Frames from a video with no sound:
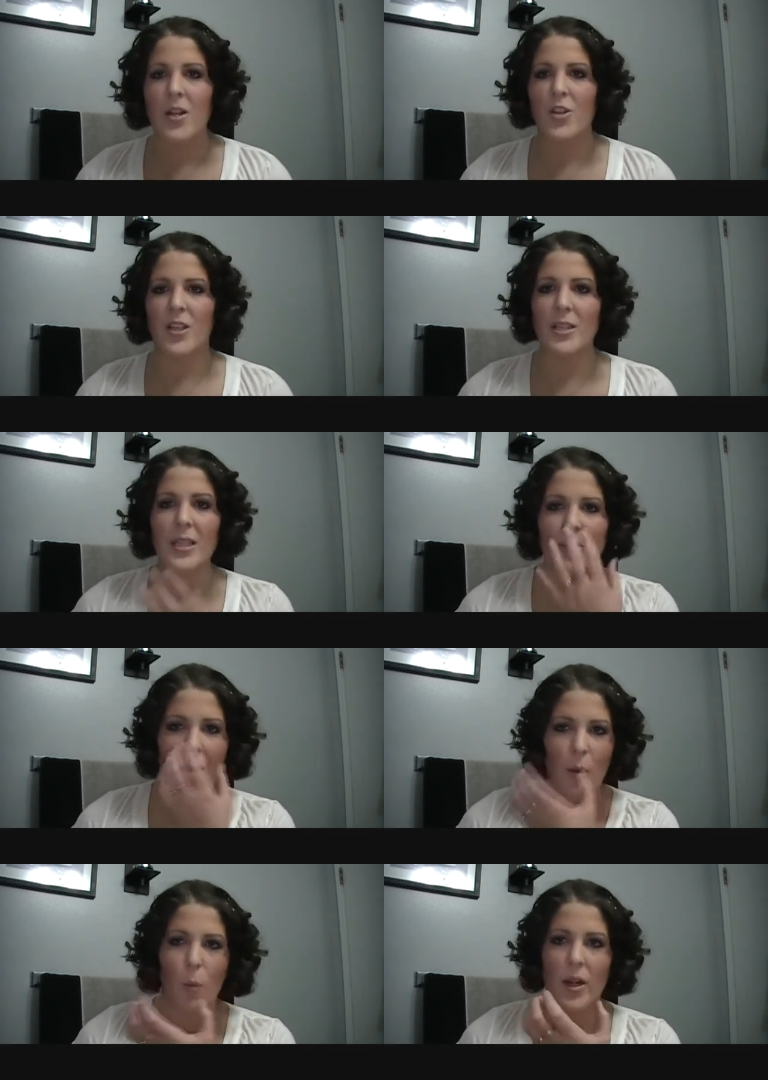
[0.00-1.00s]
just in
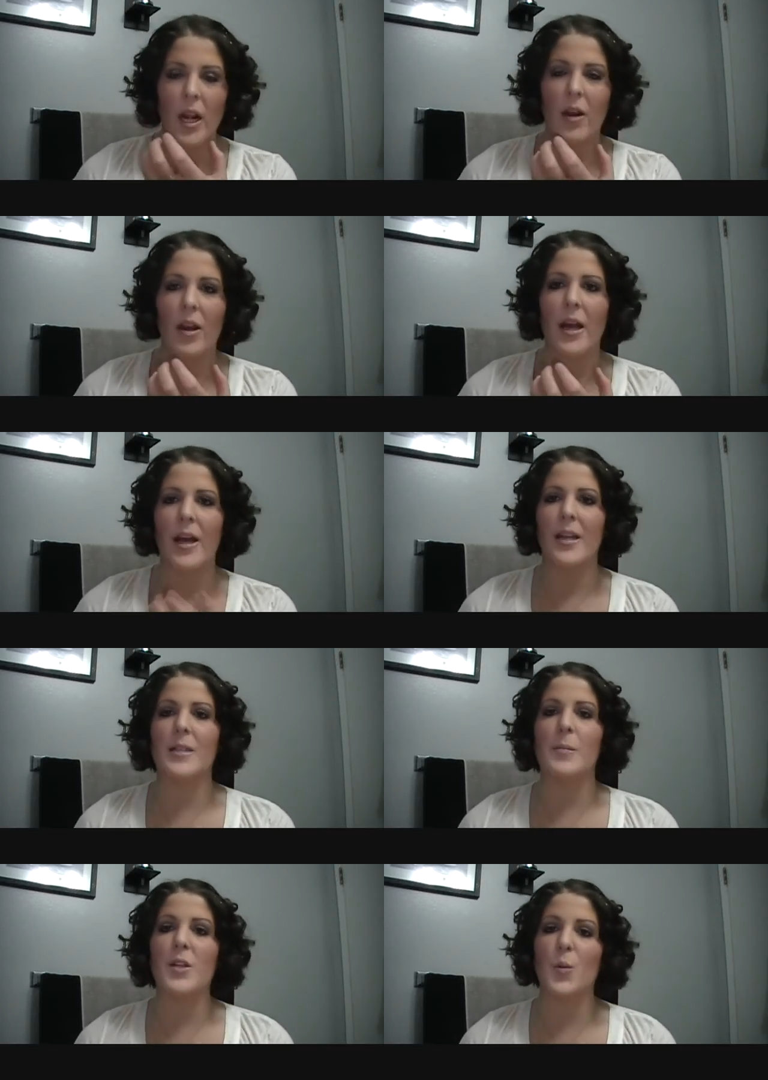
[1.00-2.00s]
that one area, and
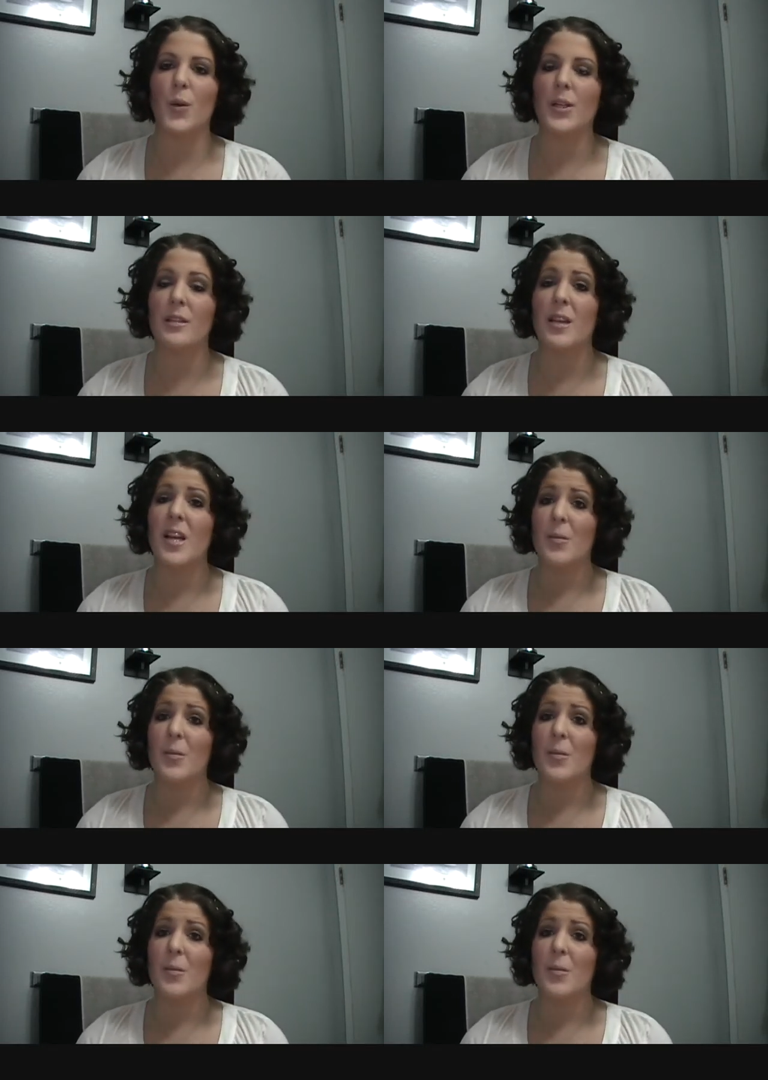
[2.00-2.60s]
it's much worse,